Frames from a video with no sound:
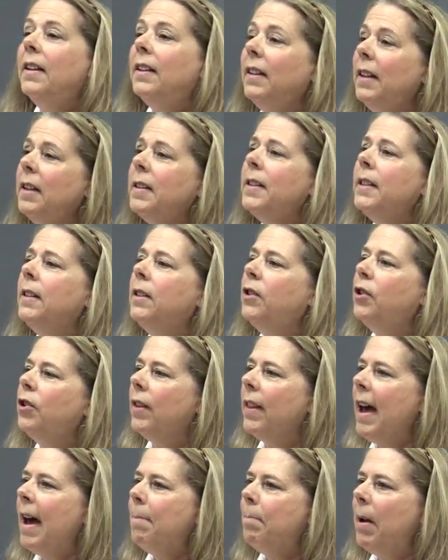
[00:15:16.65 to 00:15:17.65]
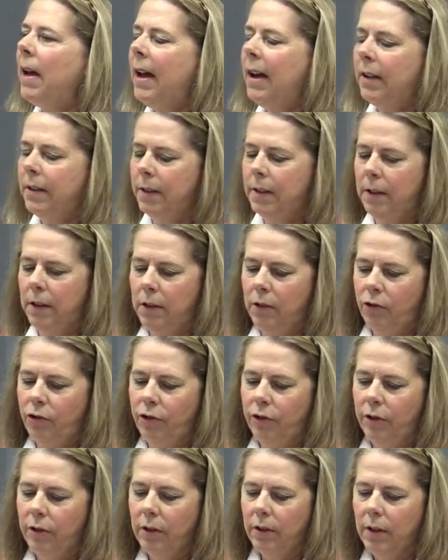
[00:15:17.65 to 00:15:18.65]
Listen to that
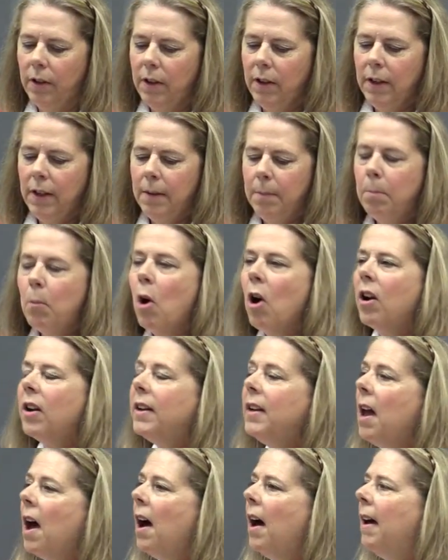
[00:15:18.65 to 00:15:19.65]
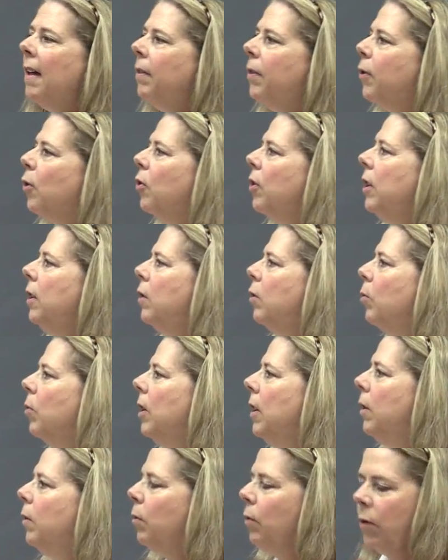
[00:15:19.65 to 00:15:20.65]
passage, Mark
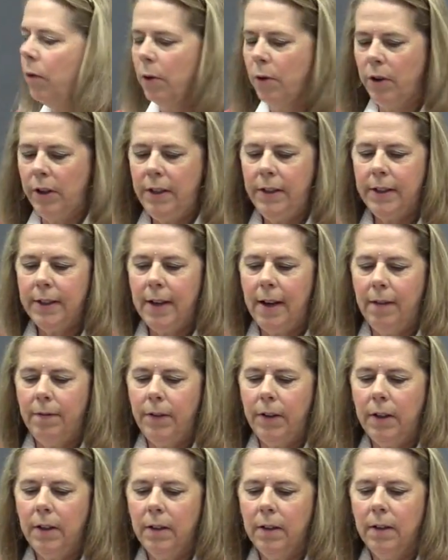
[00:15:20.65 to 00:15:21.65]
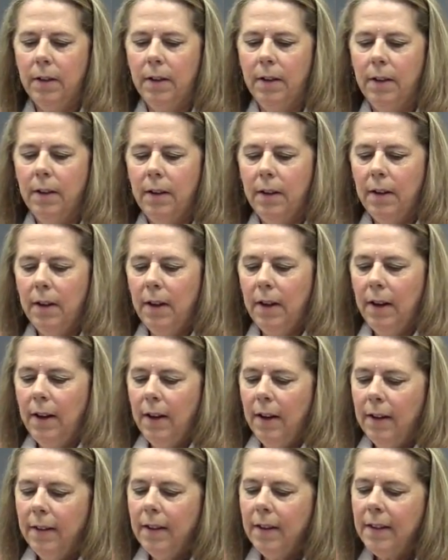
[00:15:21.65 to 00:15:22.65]
9:33-37.
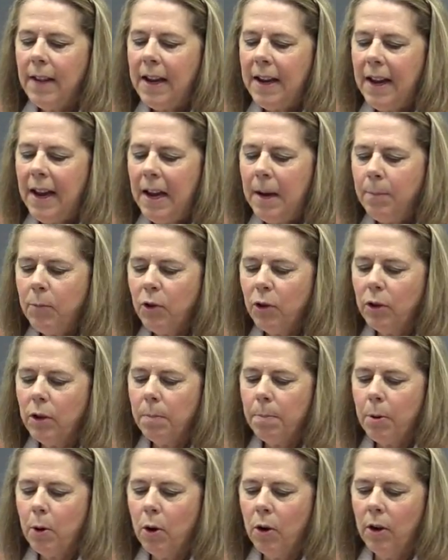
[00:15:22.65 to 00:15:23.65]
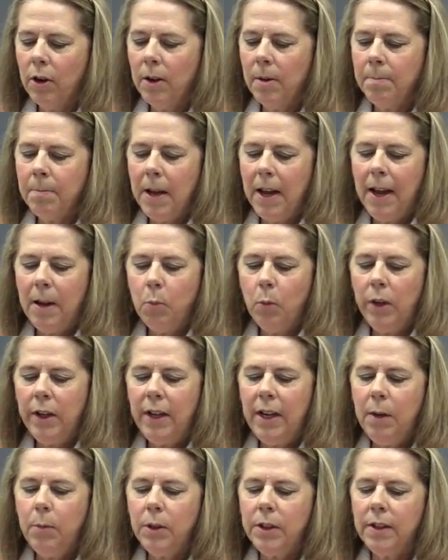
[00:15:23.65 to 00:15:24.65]
Then they came to Capernaum, and when
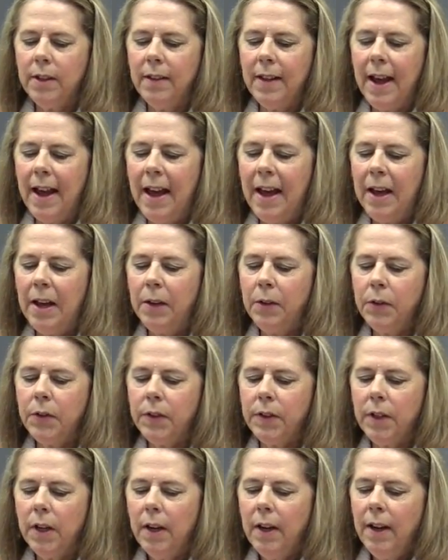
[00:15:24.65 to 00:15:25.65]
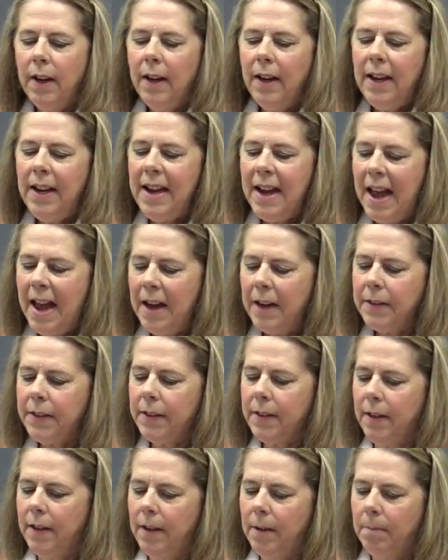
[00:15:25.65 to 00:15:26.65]
he was in the house, he
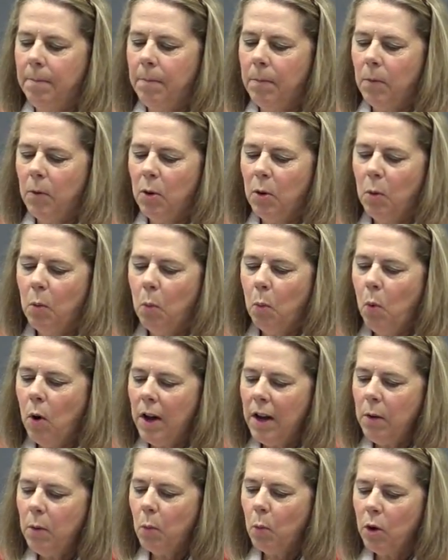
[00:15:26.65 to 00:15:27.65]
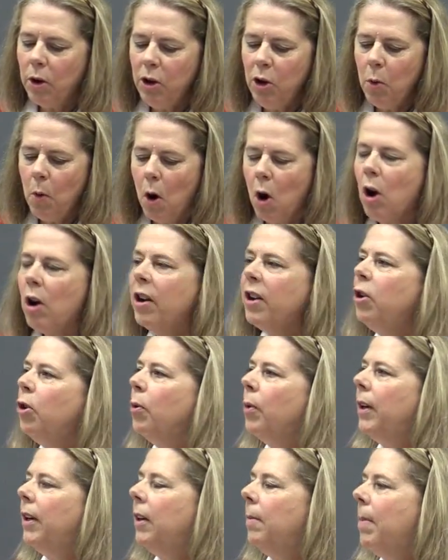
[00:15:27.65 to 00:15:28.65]
asked them, "What were you
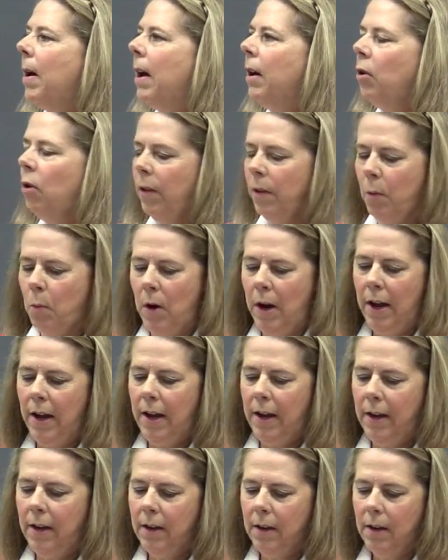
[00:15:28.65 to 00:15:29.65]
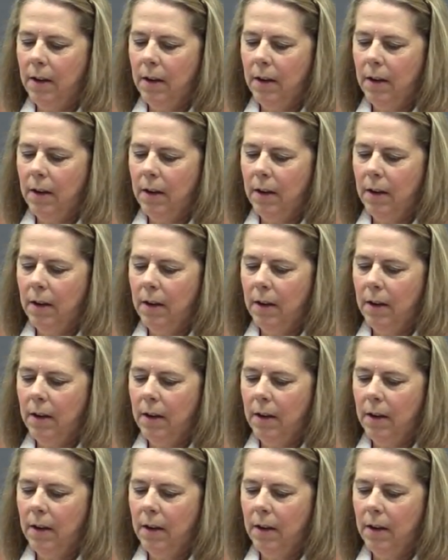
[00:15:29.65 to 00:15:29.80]
arguing about on the way?"